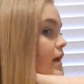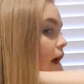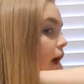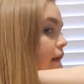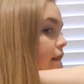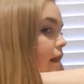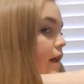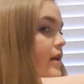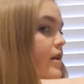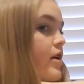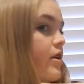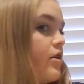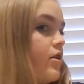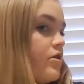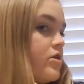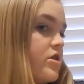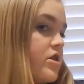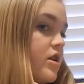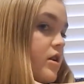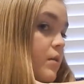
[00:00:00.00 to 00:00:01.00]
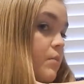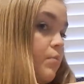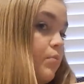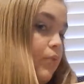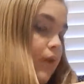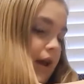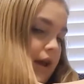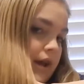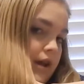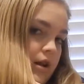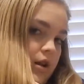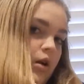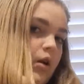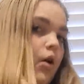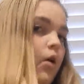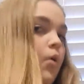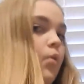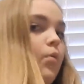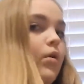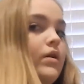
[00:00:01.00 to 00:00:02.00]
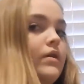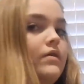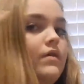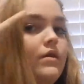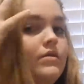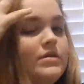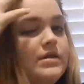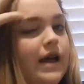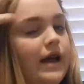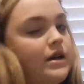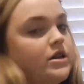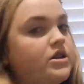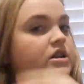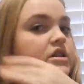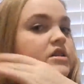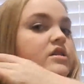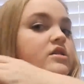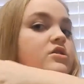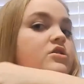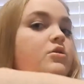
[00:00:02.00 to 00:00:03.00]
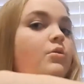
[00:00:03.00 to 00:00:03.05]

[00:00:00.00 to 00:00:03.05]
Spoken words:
And then you're just going to braid one of those sections.